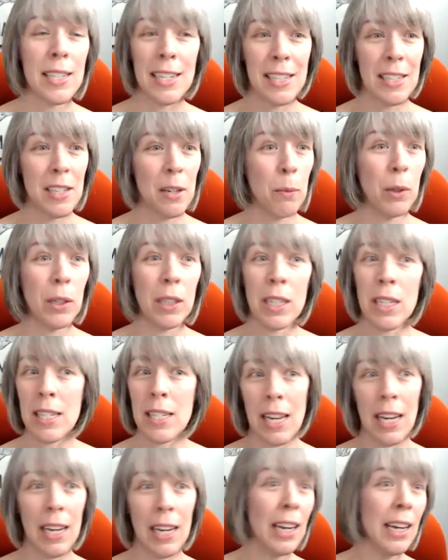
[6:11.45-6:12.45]
And someone could
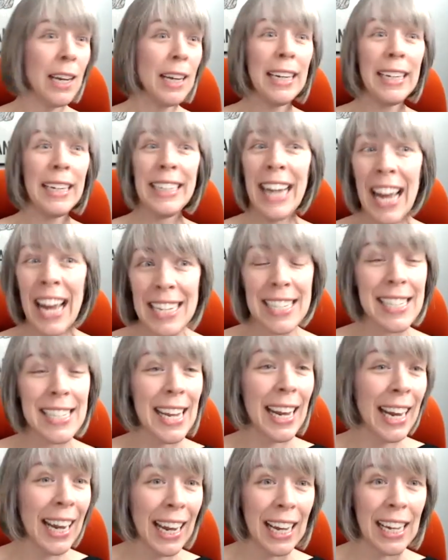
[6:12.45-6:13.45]
say, yes,
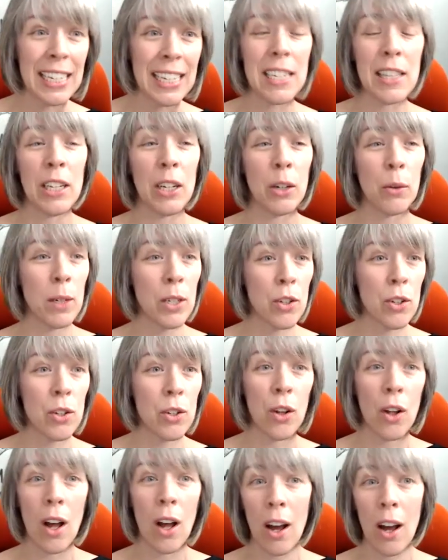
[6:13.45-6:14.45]
and the original
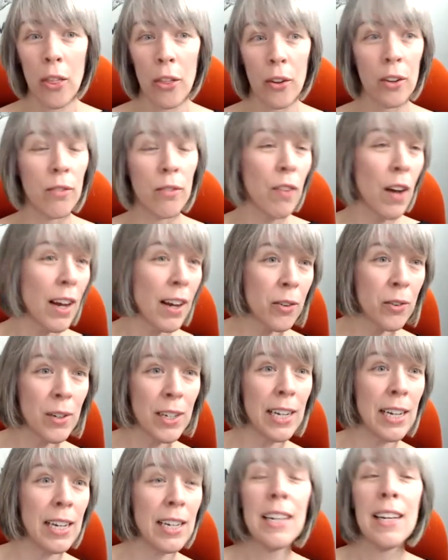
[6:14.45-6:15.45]
author found
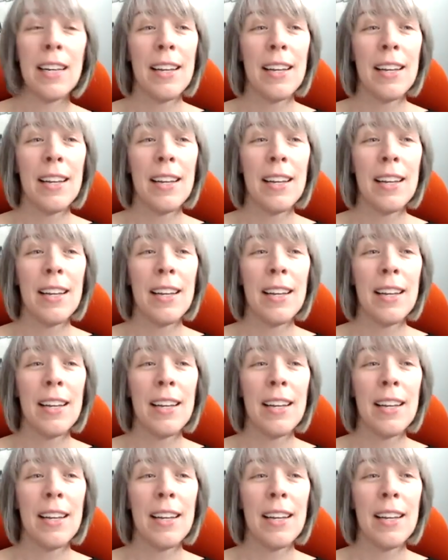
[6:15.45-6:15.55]
it